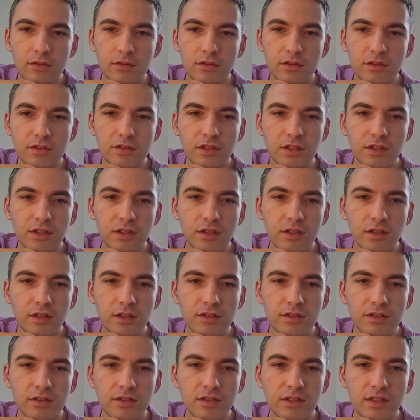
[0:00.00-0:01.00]
Looks like I
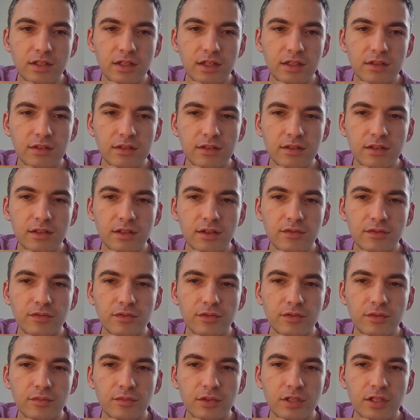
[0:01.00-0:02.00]
got disconnected there
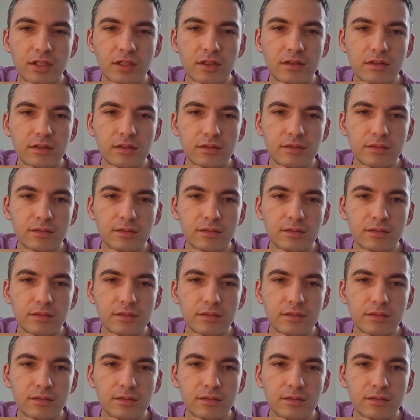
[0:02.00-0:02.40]
for a minute,